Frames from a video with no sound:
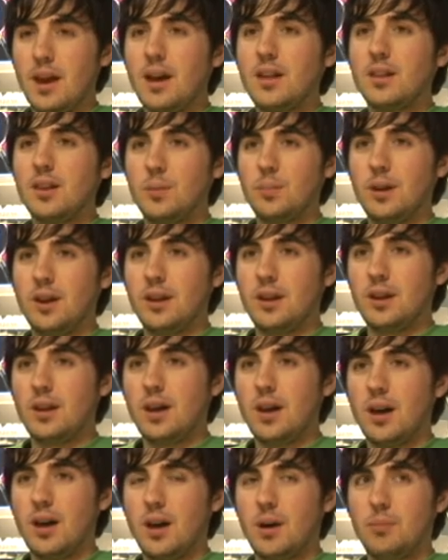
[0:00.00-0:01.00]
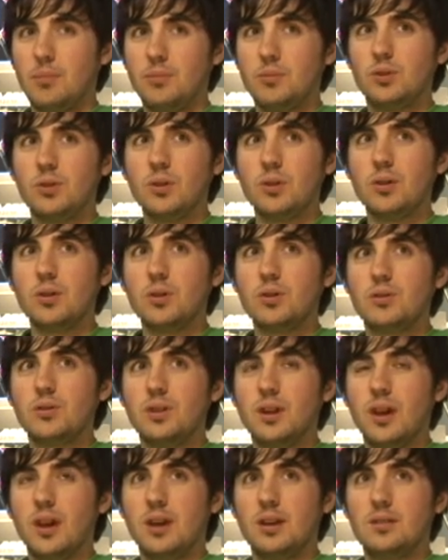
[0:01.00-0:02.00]
Yeah, a little bit. During those
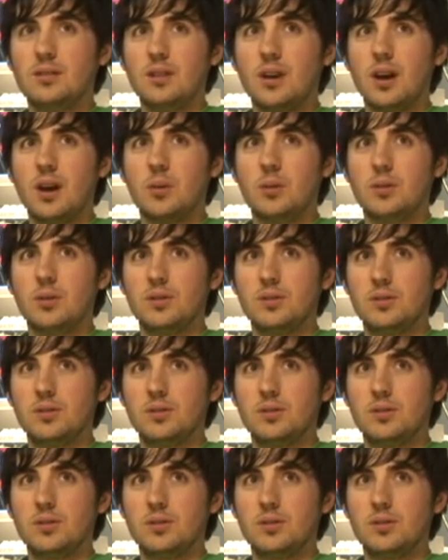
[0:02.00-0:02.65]
days, I